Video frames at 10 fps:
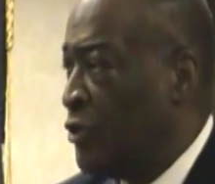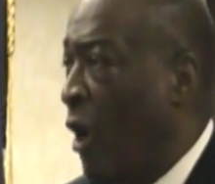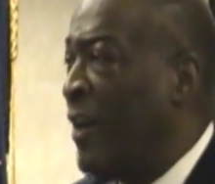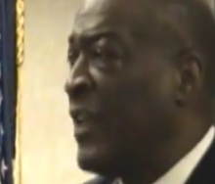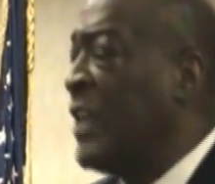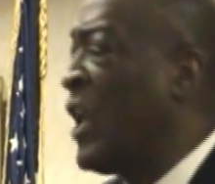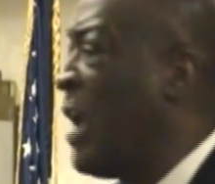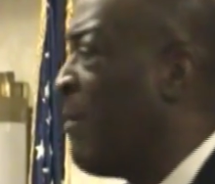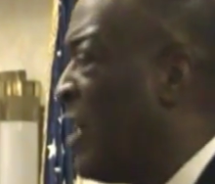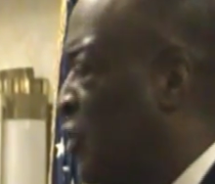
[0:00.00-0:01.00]
So as I
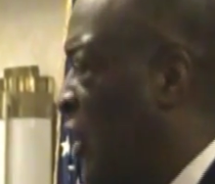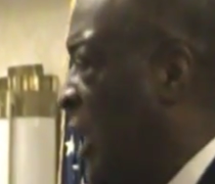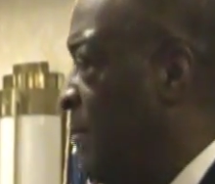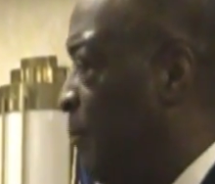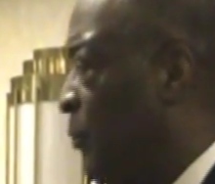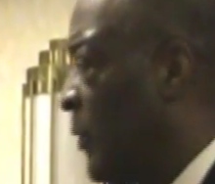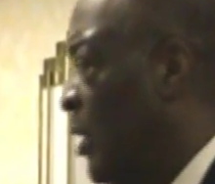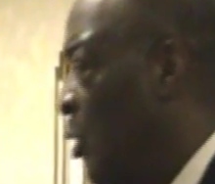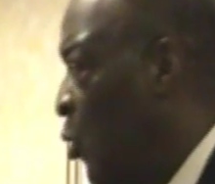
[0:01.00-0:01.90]
take my seat,